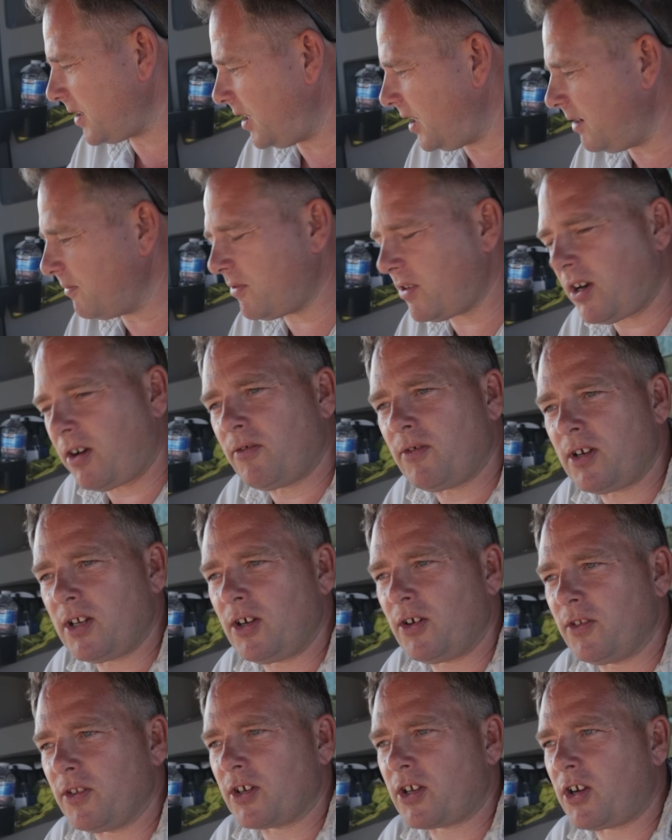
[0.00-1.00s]
I'm
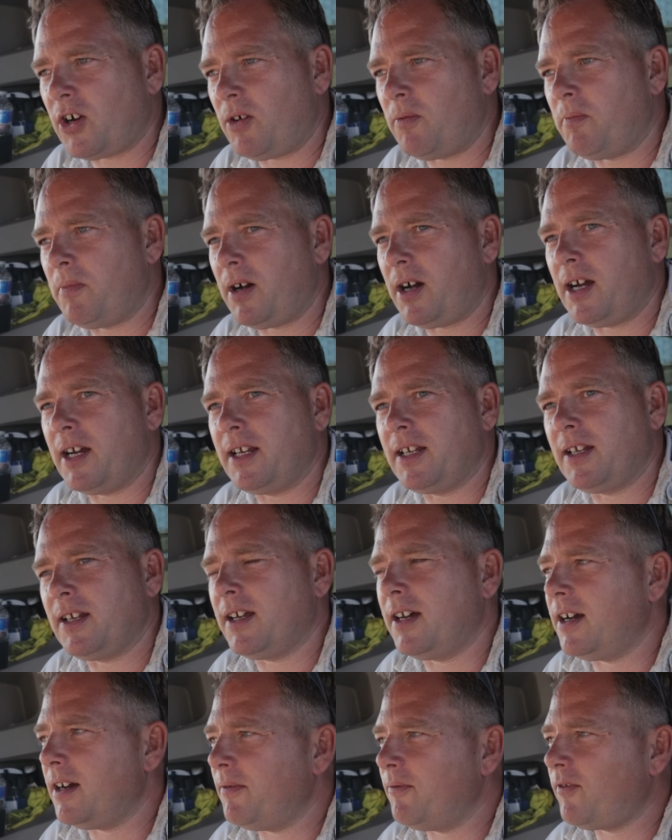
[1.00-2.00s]
currently on the combine,
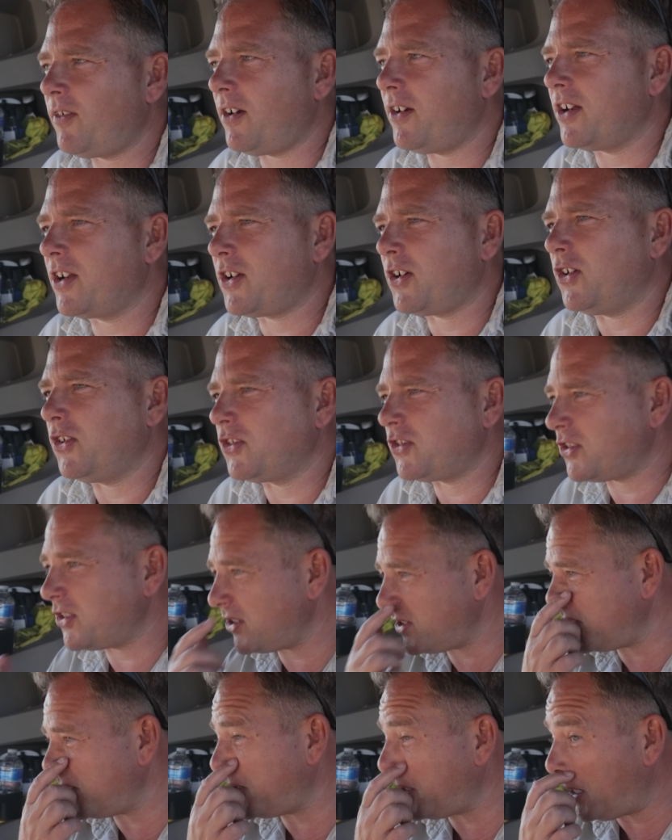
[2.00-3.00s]
very
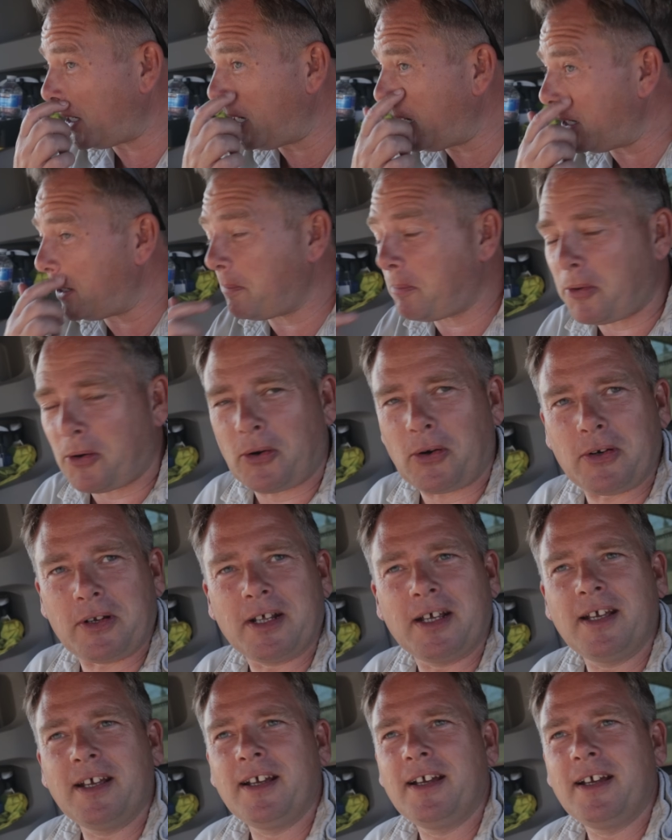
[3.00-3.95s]
conscious of the leaderboard.